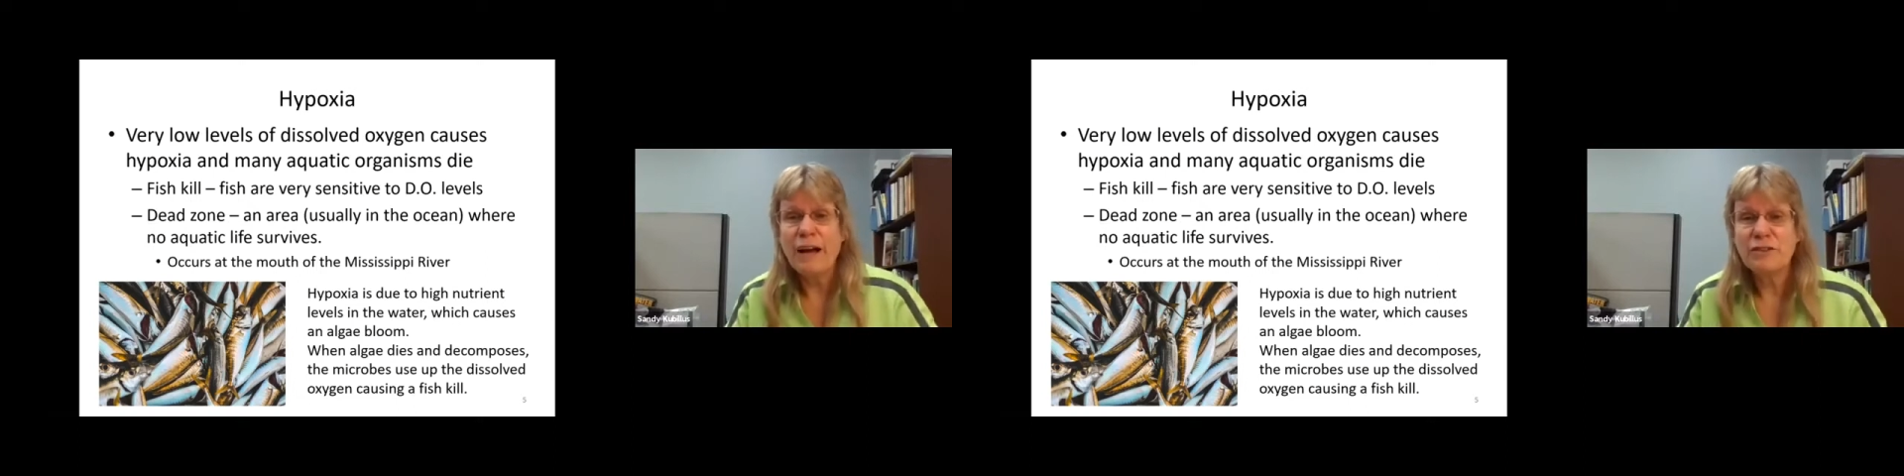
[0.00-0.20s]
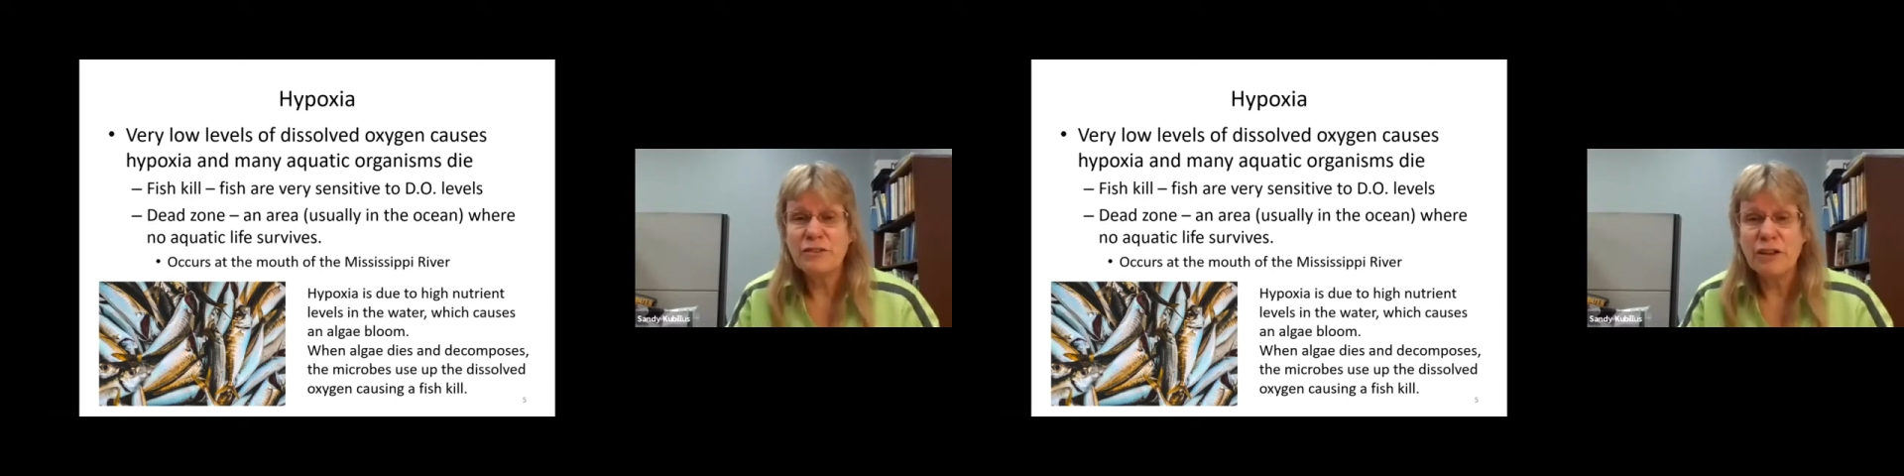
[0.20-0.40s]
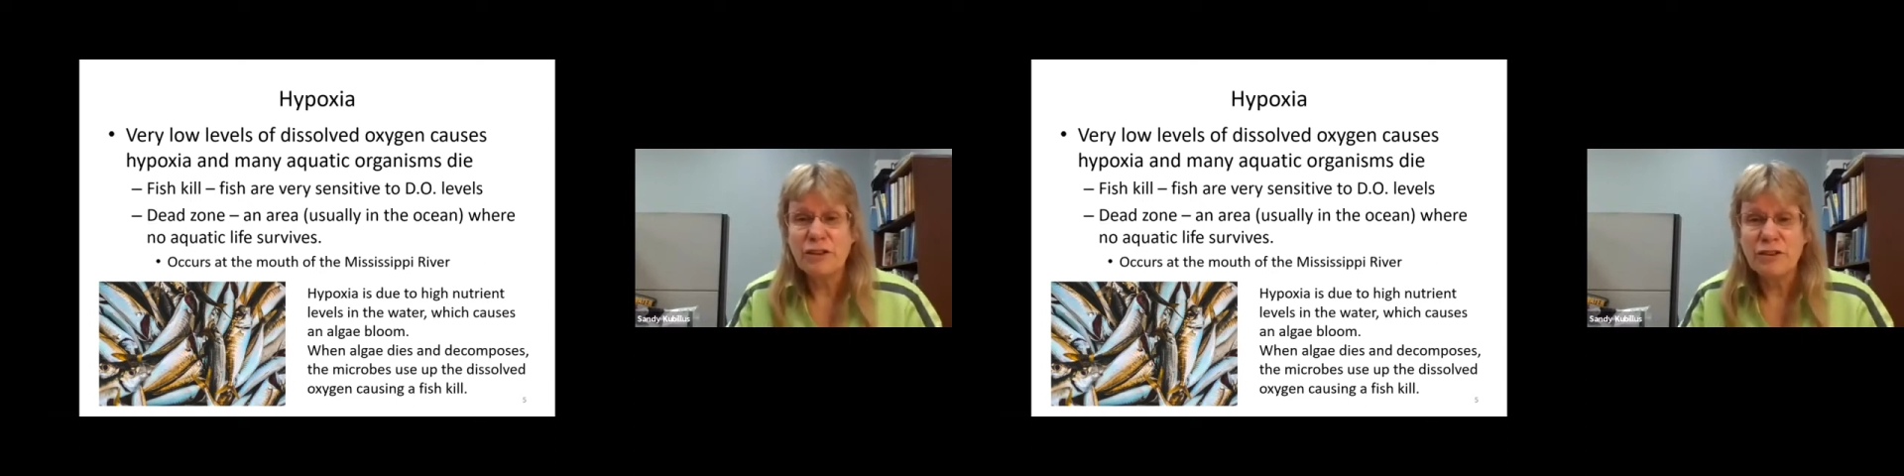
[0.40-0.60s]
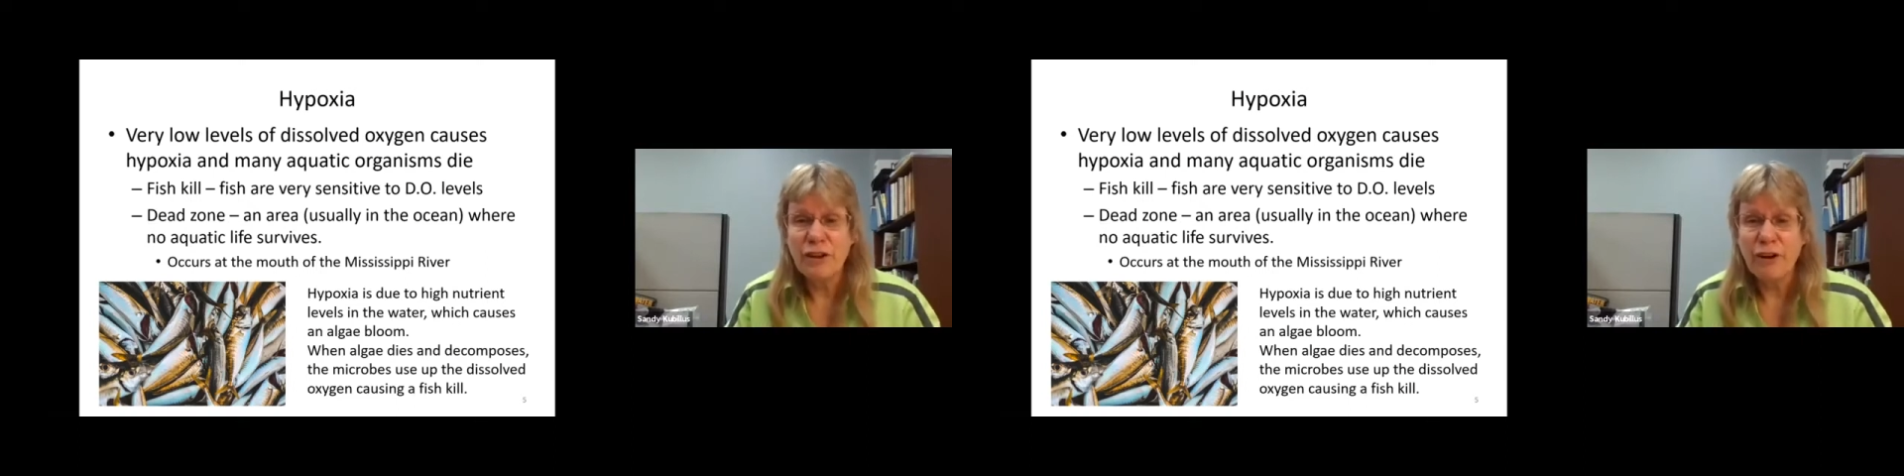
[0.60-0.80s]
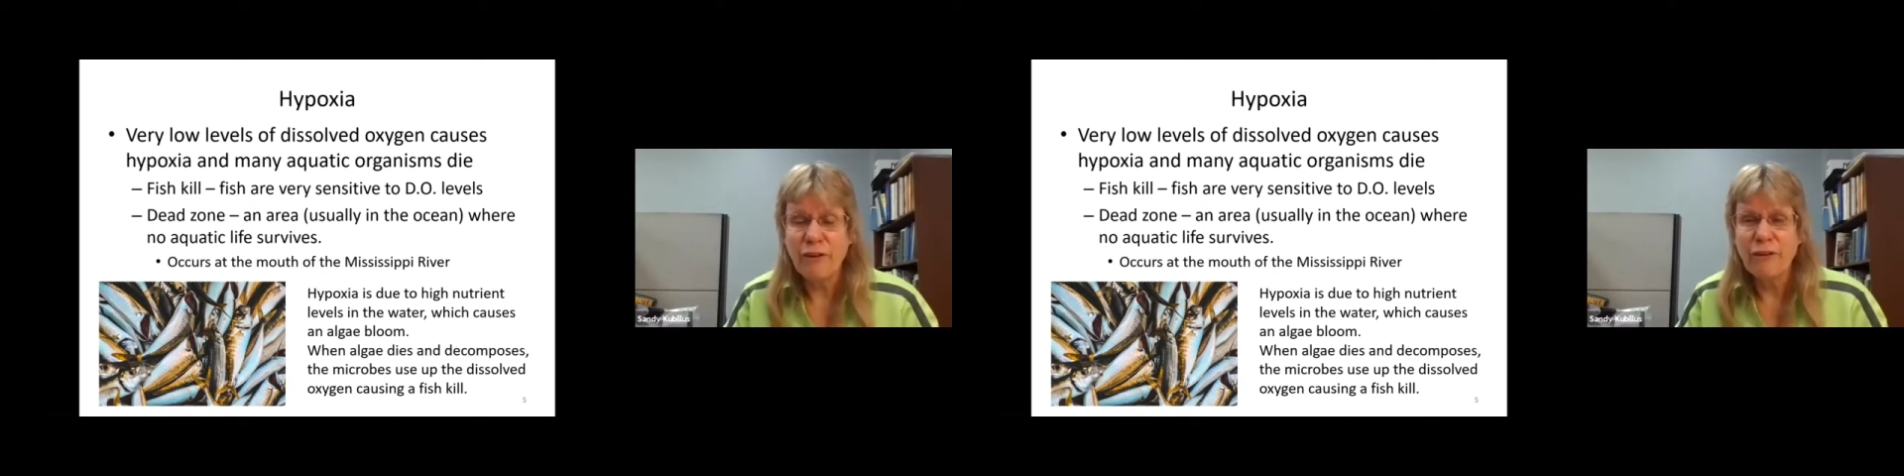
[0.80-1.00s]
oxygen.
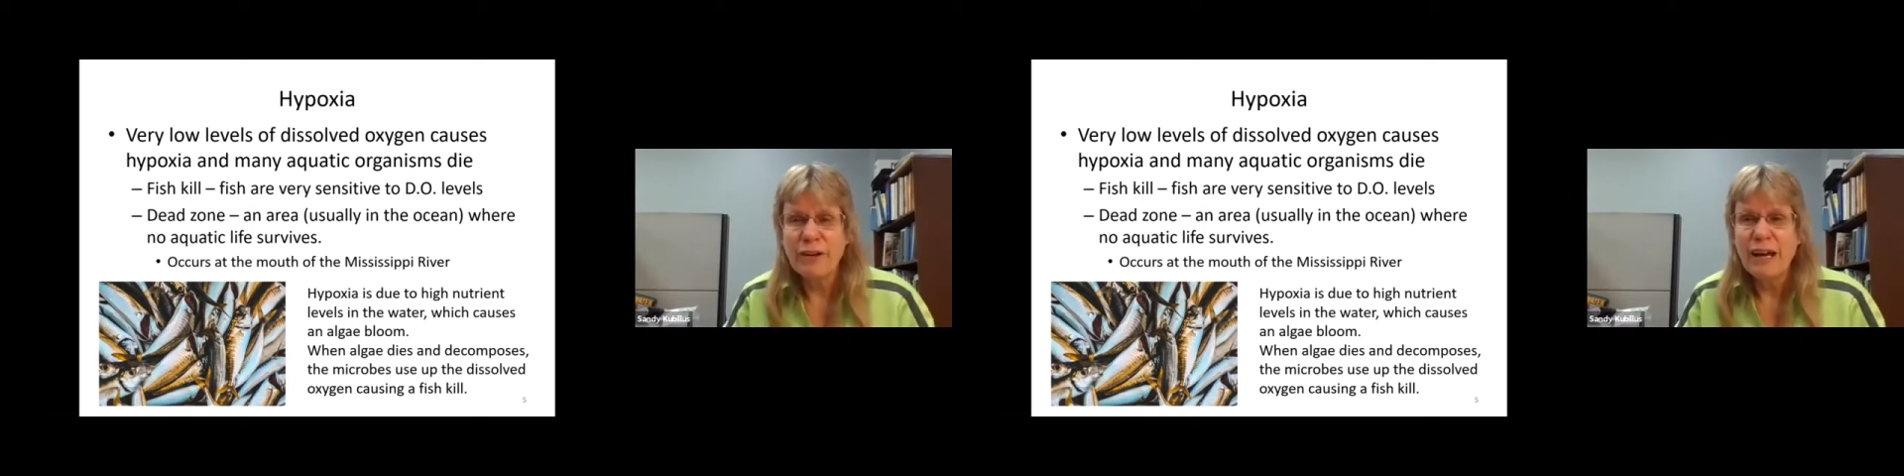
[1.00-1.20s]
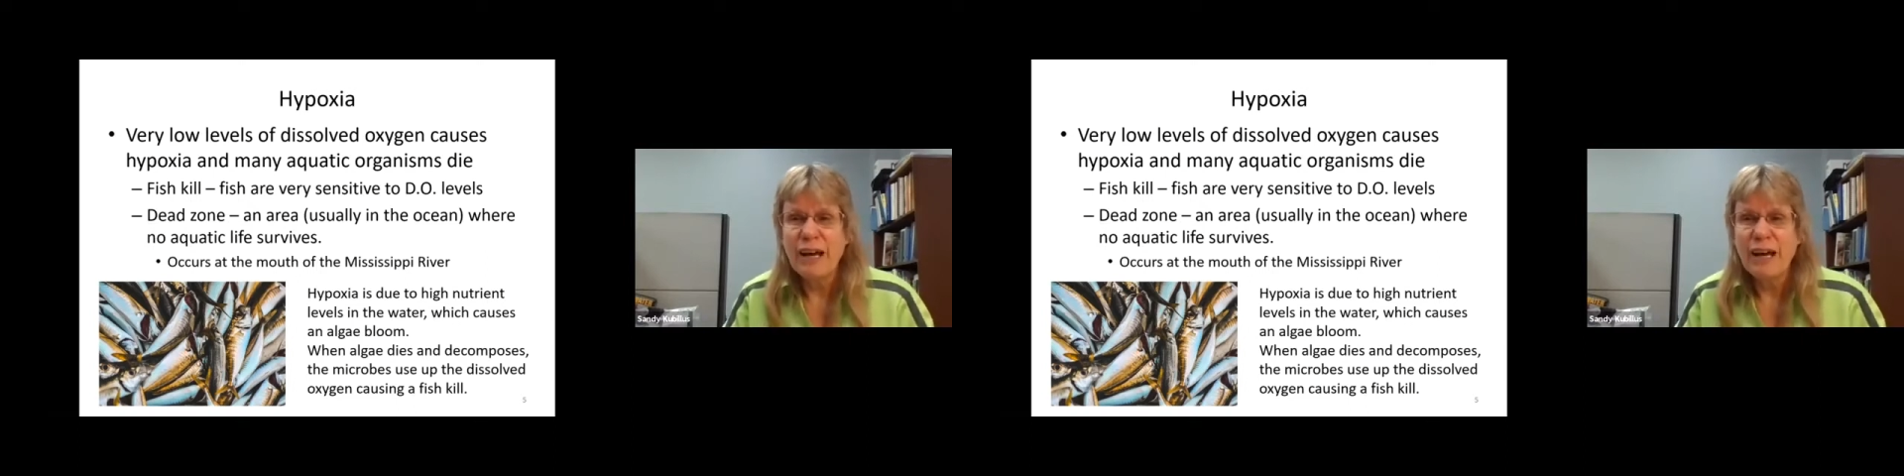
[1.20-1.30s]
So